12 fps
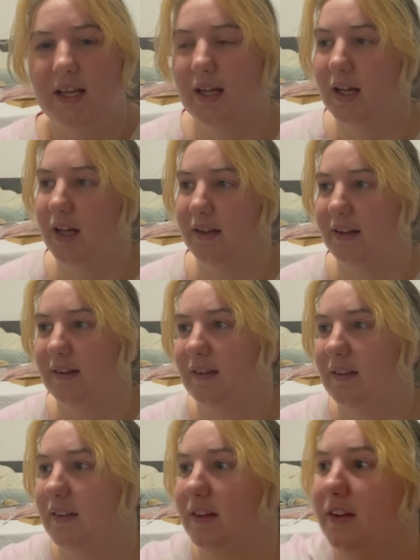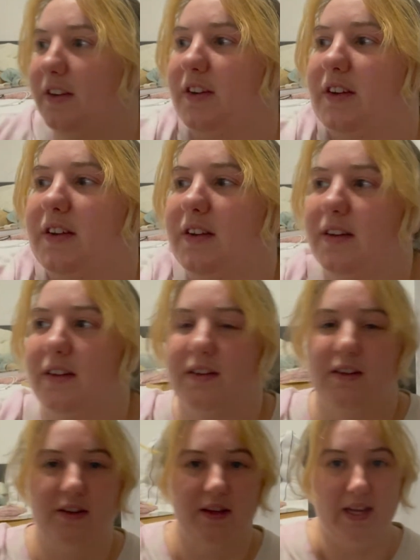and this is the
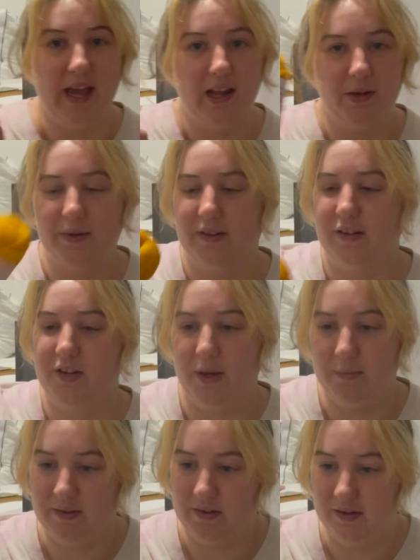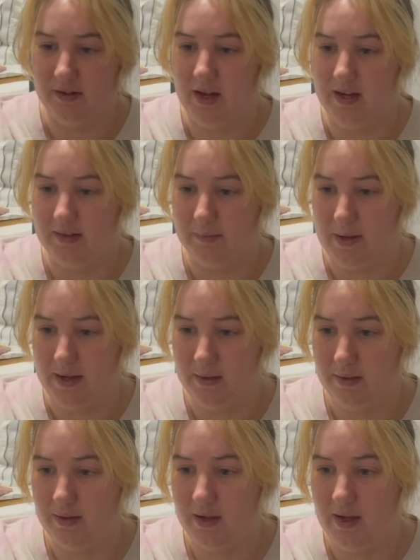yellow. It's the Jameson and Smith
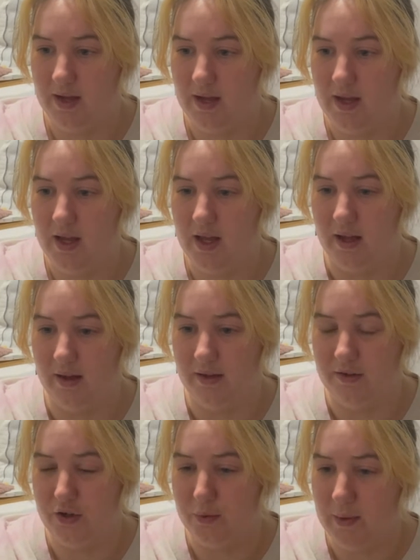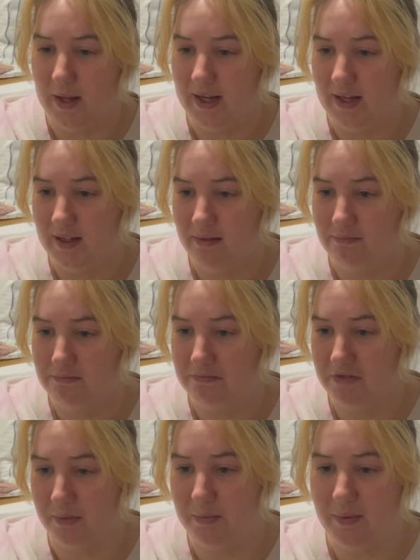2-ply
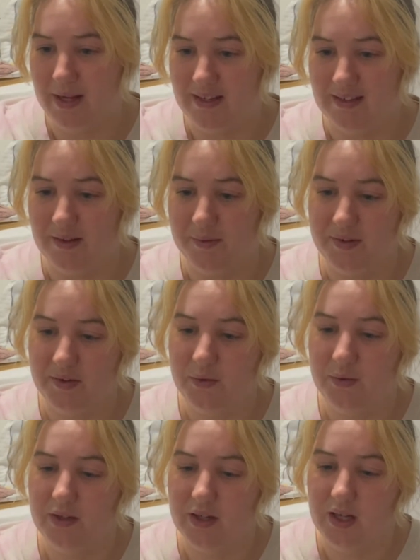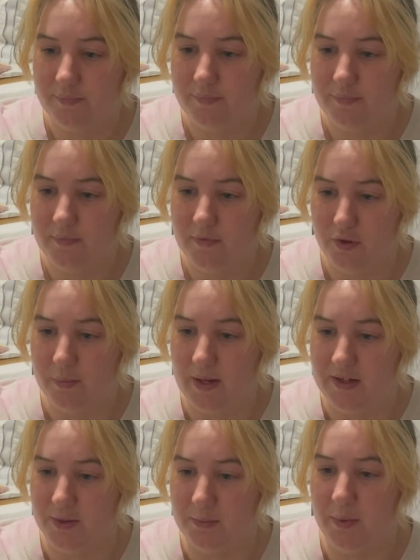jumper weight, is that what it's called? 2-ply
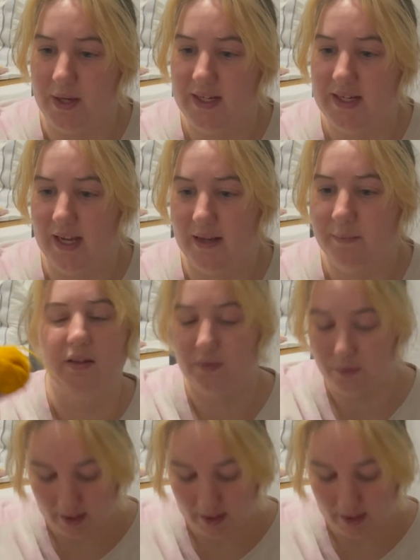jumper weight, yeah. So yeah,